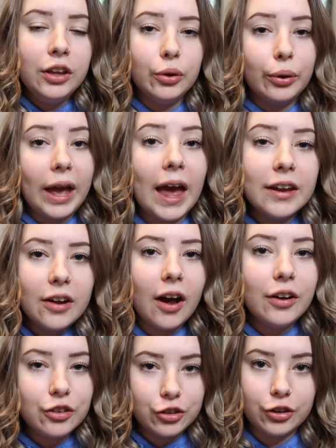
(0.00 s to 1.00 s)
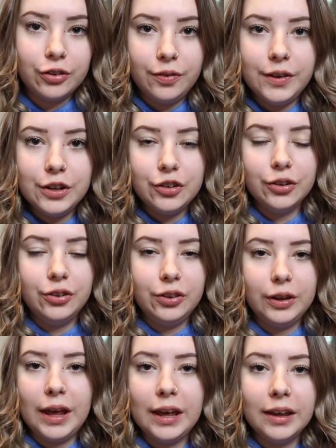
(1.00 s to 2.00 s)
you cannot just feed your
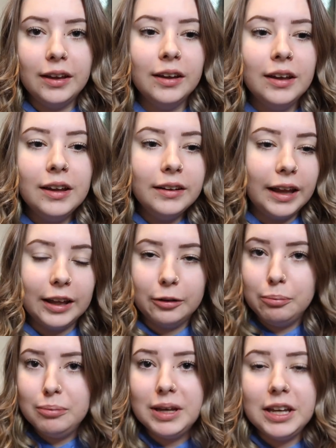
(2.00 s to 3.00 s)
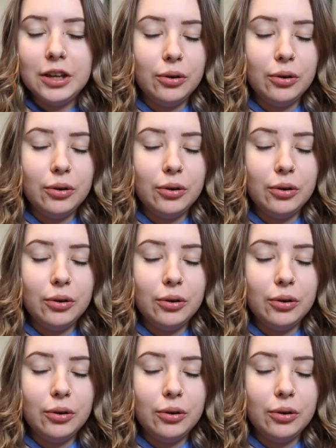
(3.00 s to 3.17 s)
skink like meat.